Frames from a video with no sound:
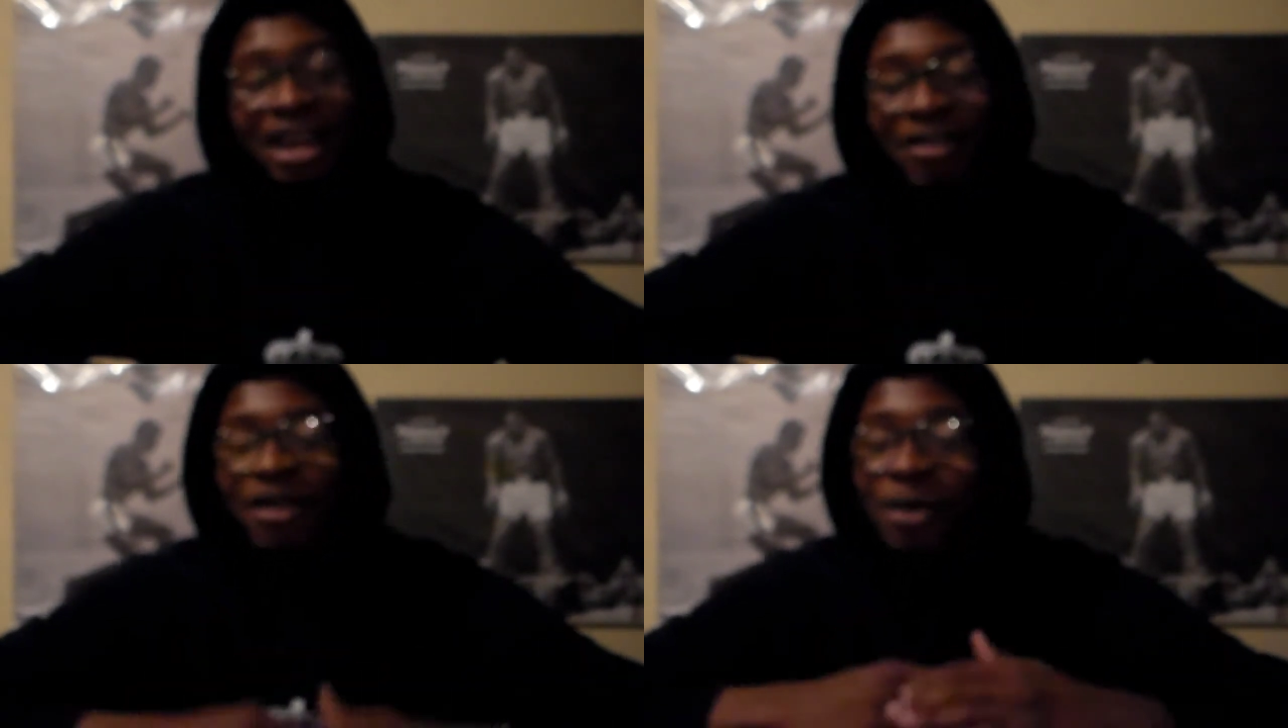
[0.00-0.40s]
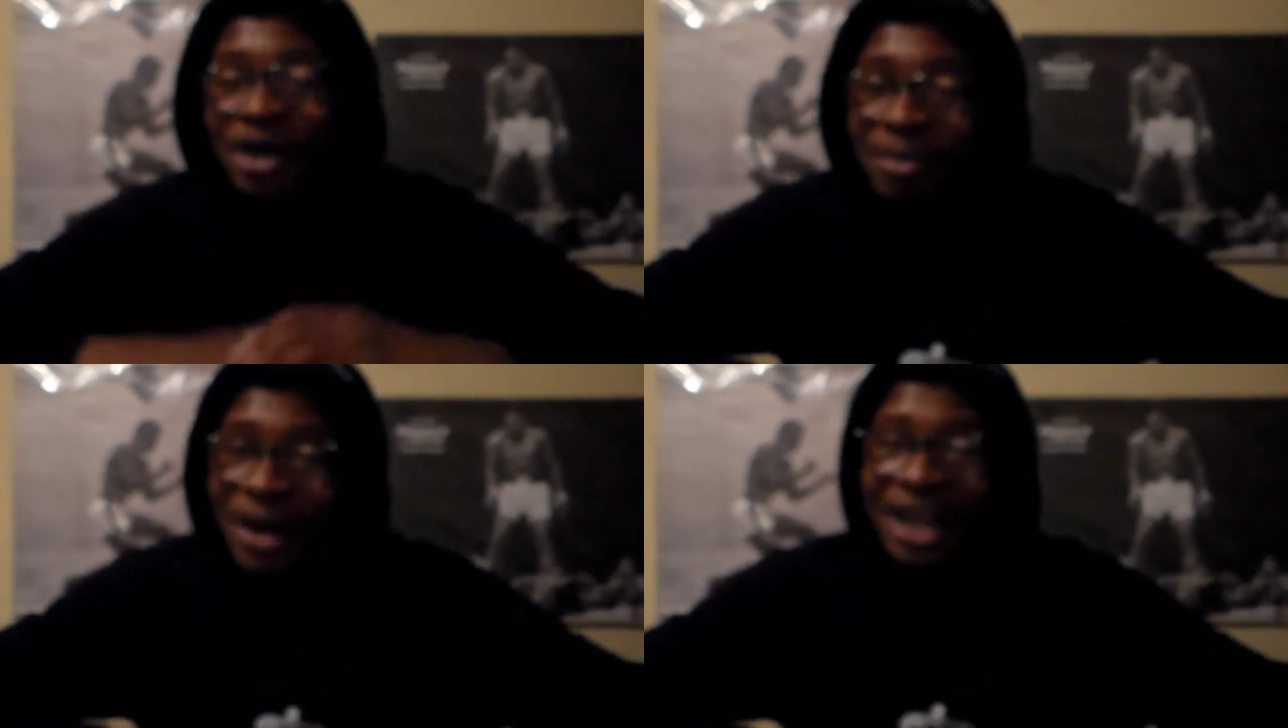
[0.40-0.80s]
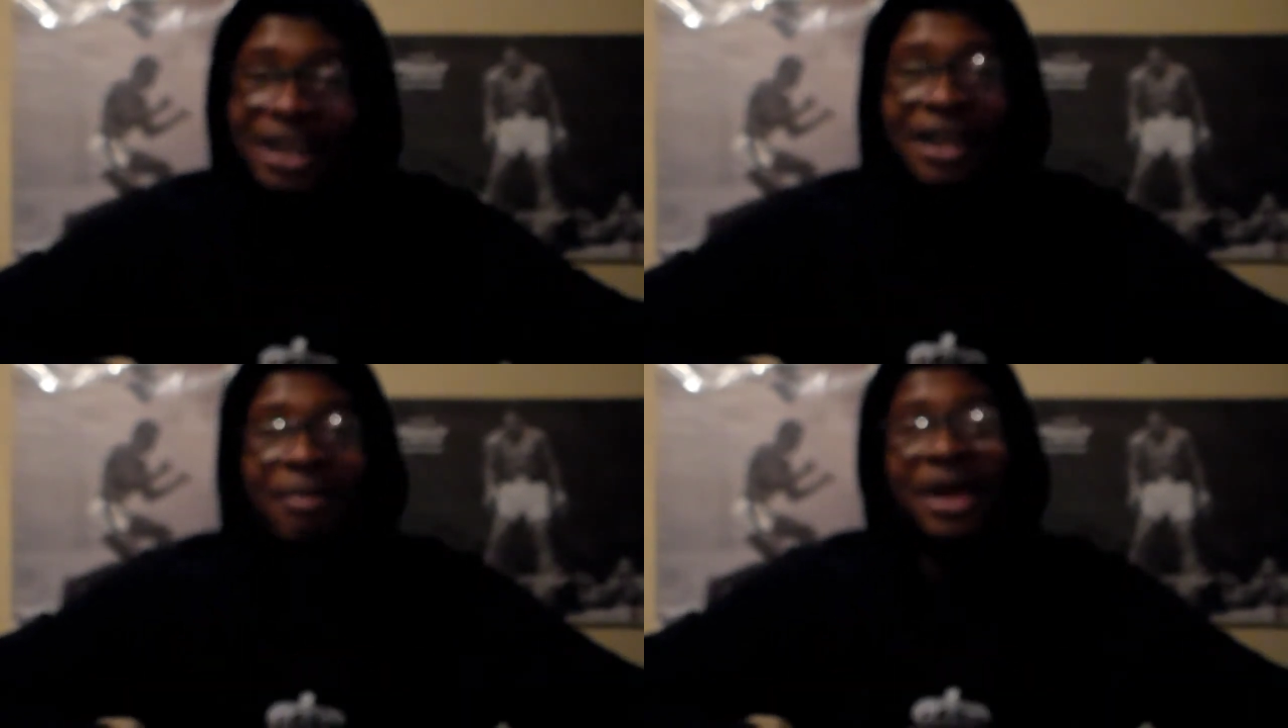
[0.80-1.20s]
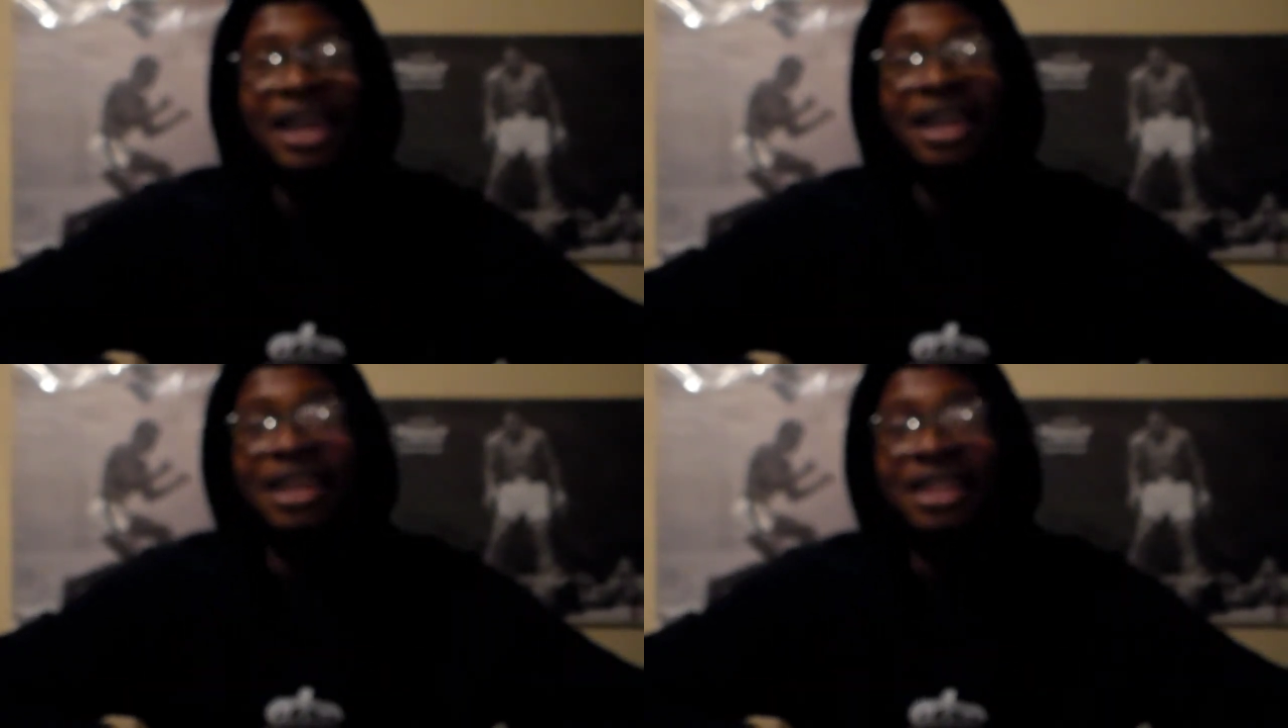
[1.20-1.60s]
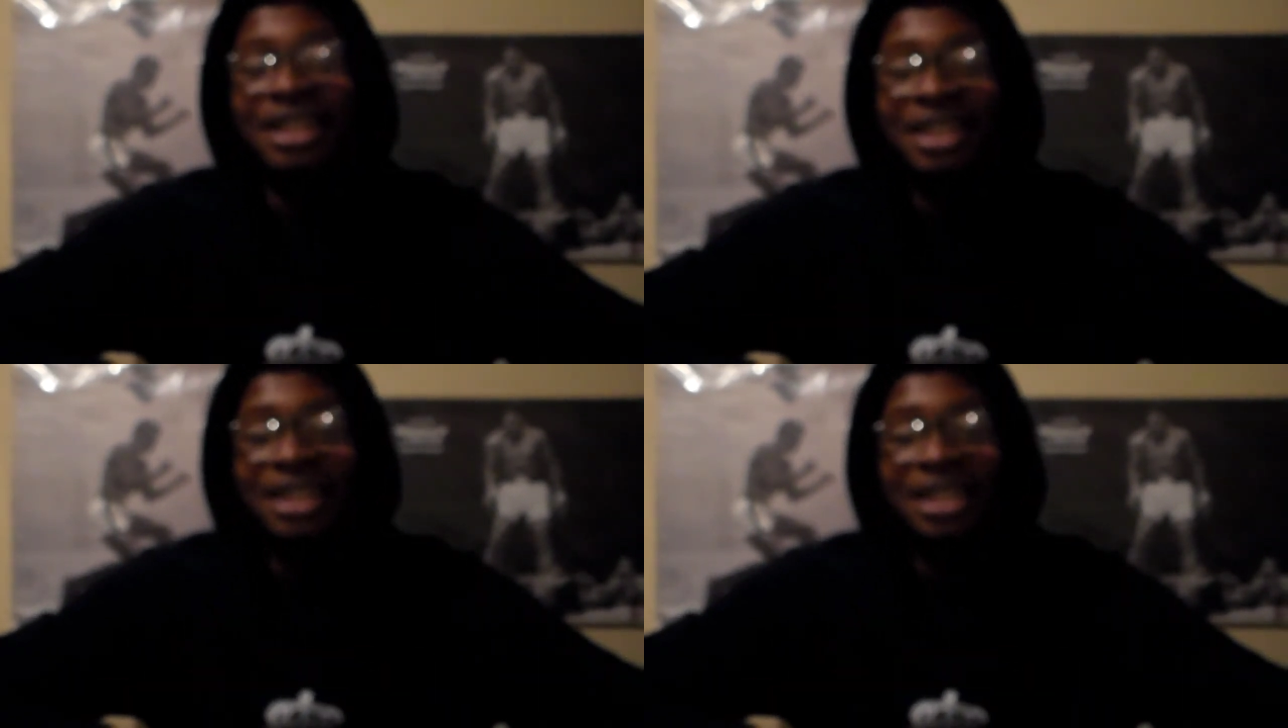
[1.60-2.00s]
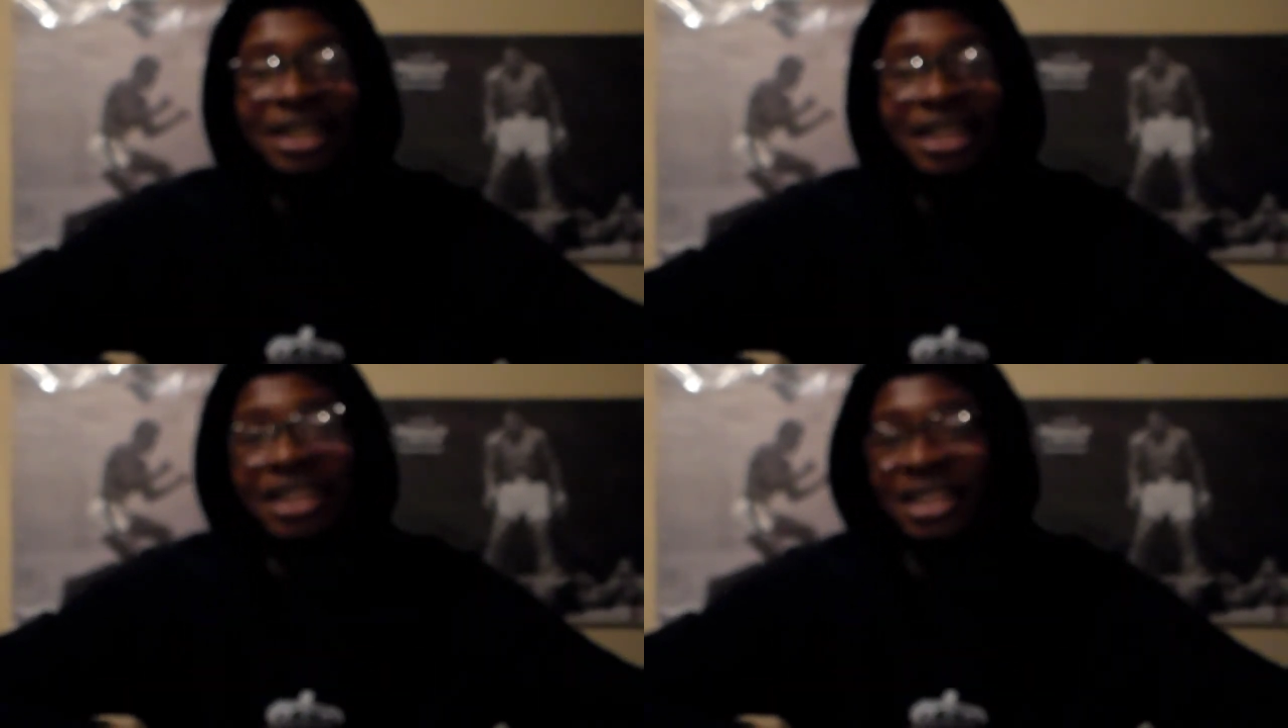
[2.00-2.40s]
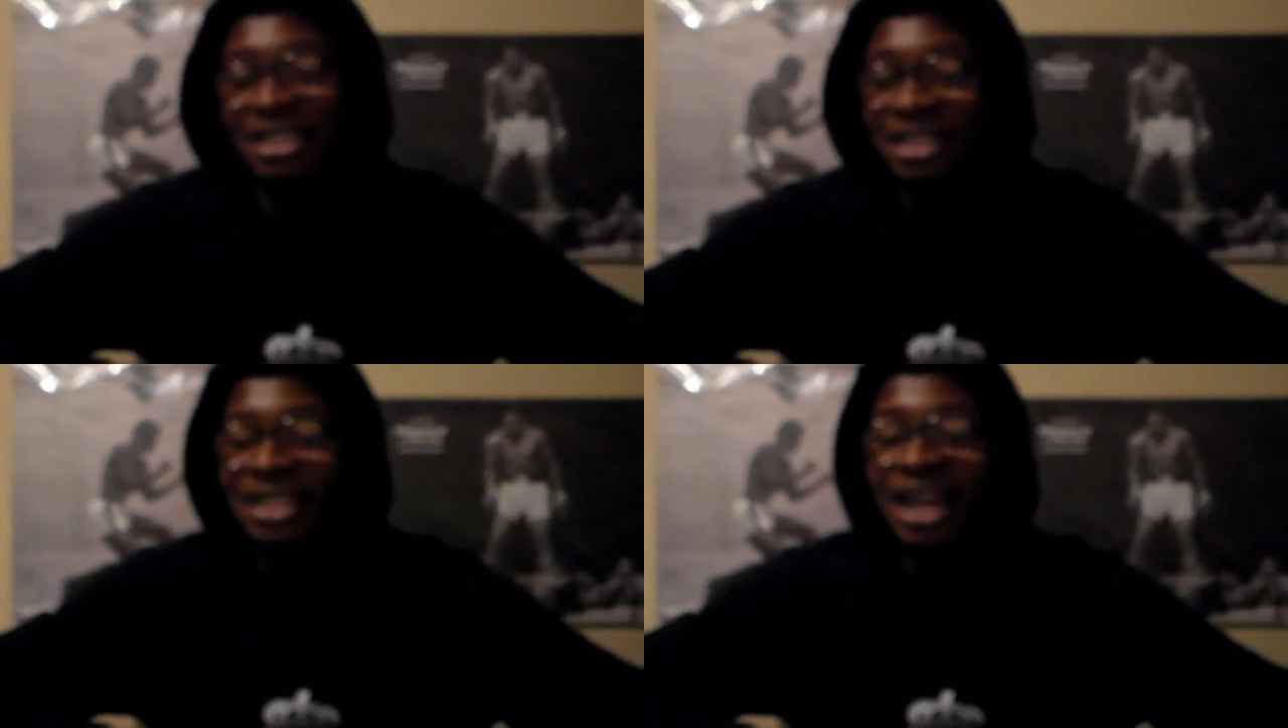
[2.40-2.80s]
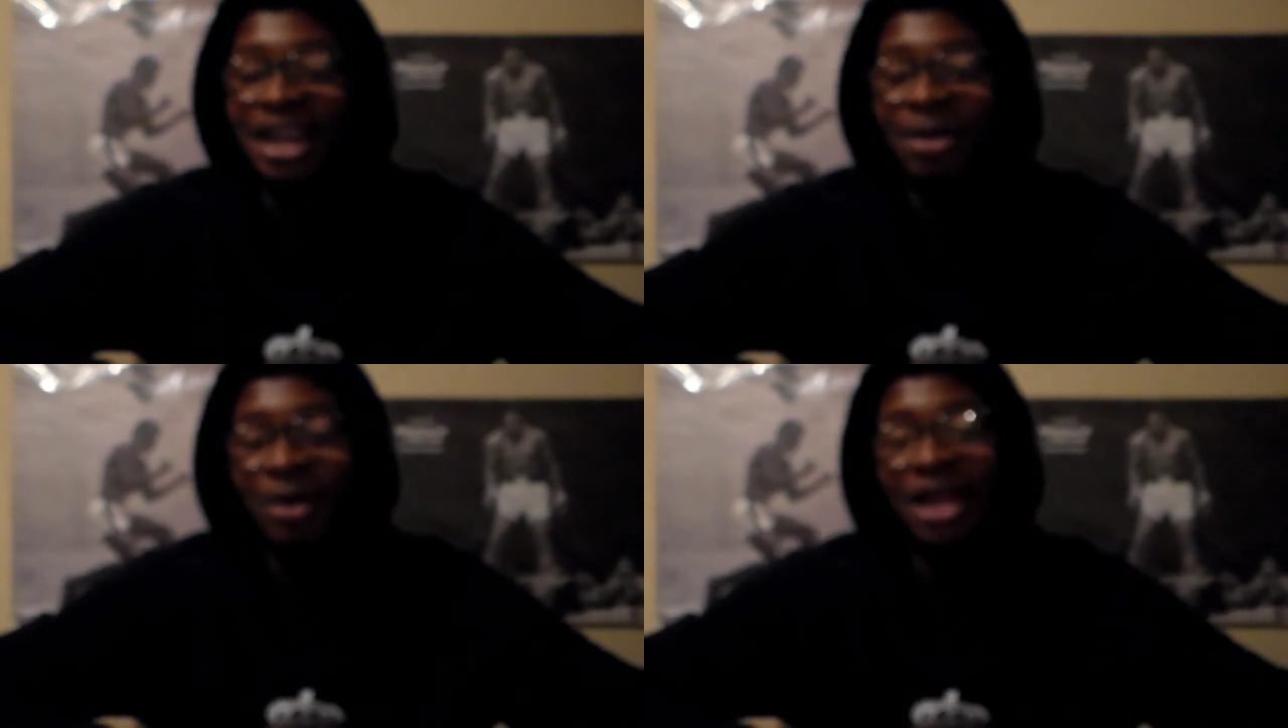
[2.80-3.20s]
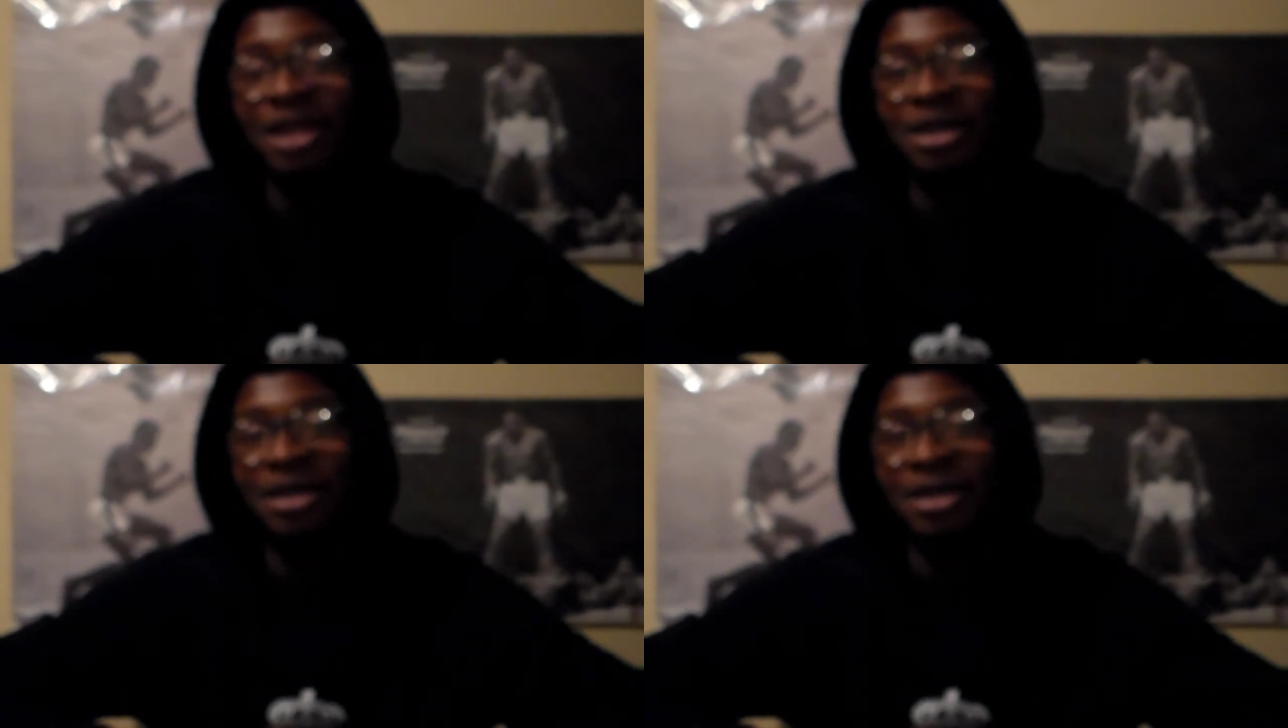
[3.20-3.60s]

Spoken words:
And if he really about that, man, these niggas just stay out of their way.